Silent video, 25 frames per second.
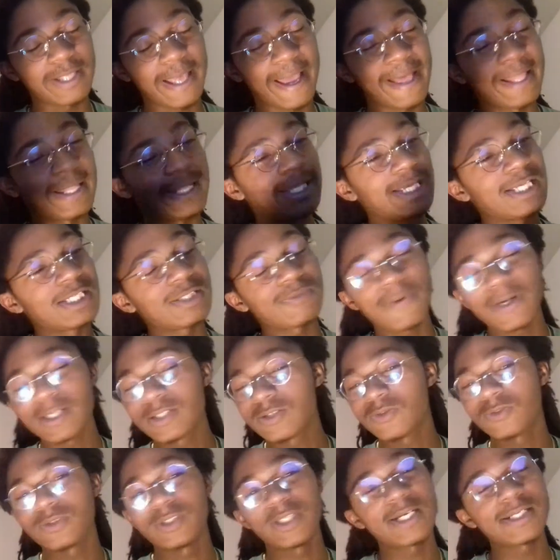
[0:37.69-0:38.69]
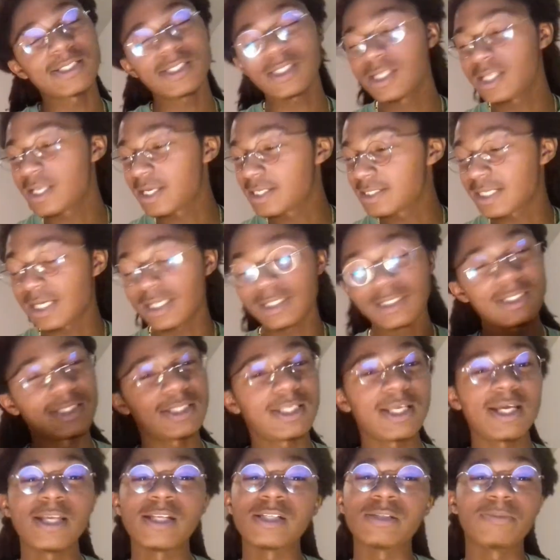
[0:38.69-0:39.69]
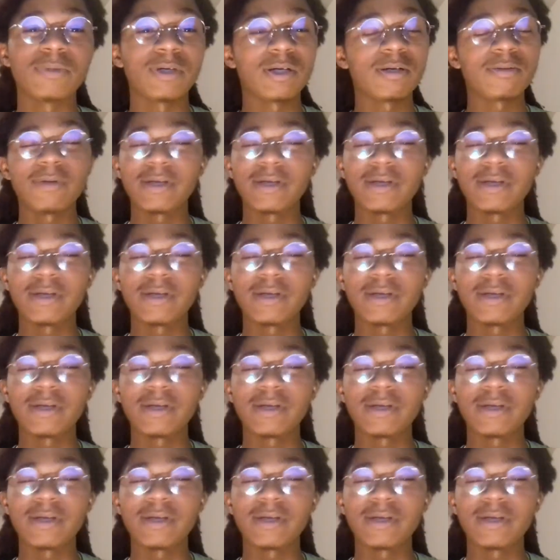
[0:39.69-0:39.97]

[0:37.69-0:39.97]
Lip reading: At least wait till Justice League is out the theaters, bro.